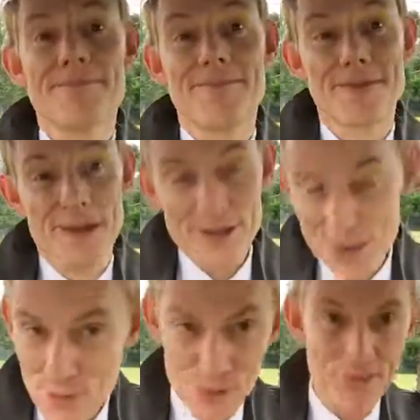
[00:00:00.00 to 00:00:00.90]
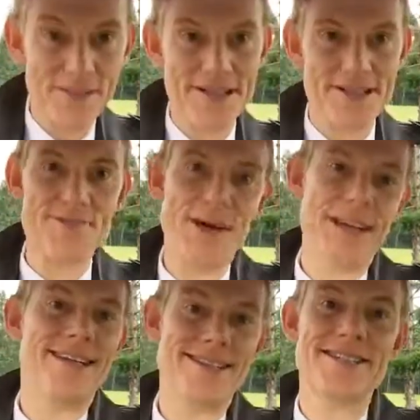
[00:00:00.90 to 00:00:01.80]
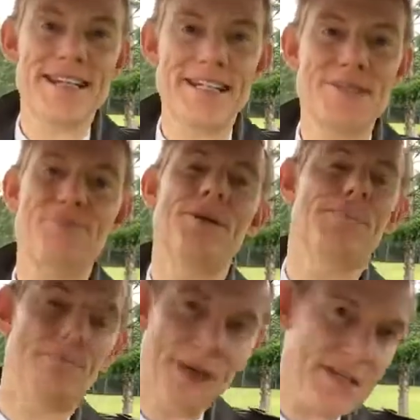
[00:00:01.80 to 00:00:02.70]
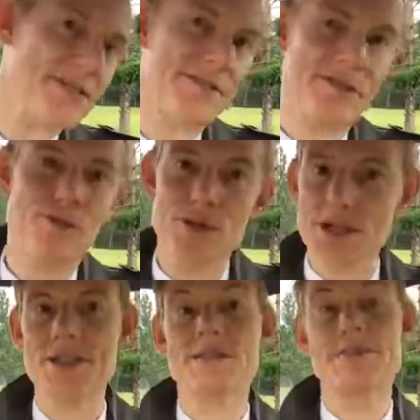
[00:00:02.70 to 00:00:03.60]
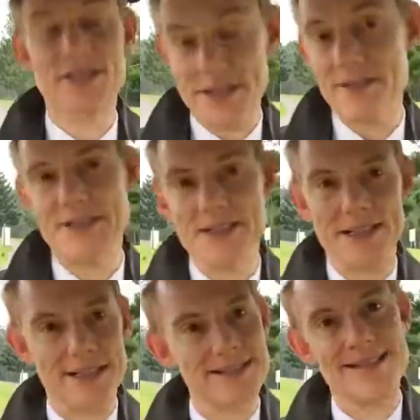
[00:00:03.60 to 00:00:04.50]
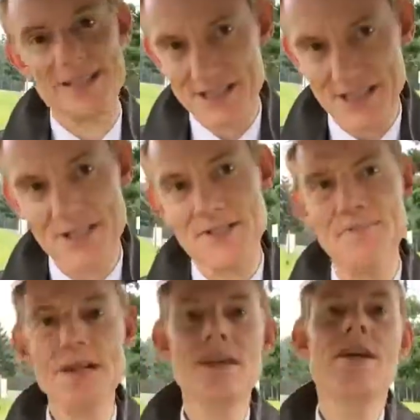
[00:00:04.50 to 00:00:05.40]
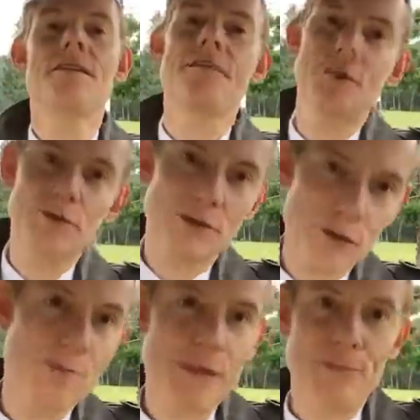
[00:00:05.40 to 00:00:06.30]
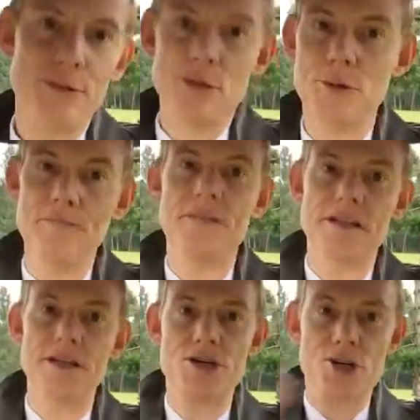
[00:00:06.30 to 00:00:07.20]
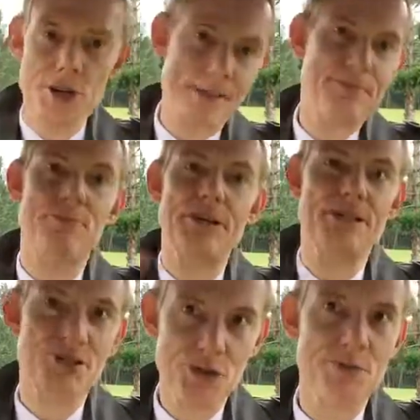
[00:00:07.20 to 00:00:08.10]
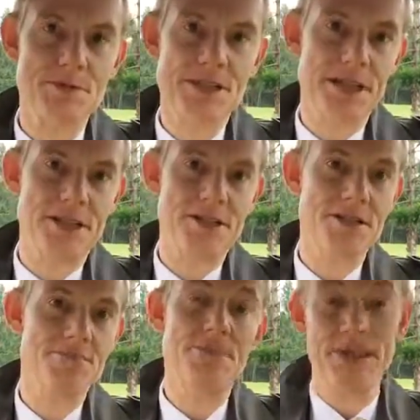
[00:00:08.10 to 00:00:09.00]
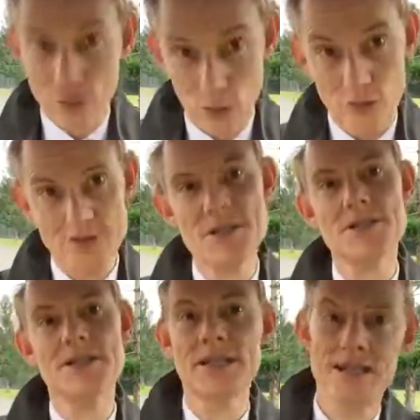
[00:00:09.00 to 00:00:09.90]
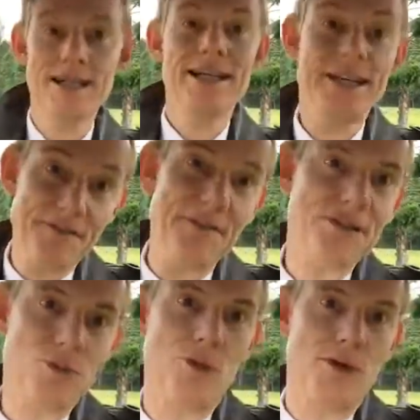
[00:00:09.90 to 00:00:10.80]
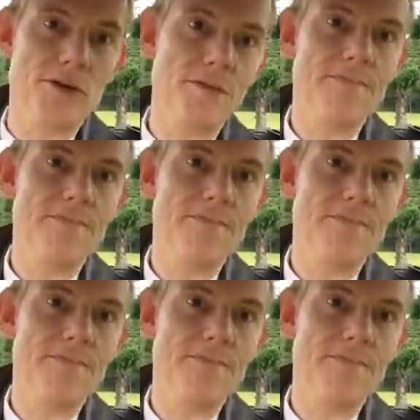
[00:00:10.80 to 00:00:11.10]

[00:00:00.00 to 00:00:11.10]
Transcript: Now, I hope all of this is making sense, but basically the reason I'm saying these things is this, that there are a lot of people who are feeling trapped by circumstances because in this world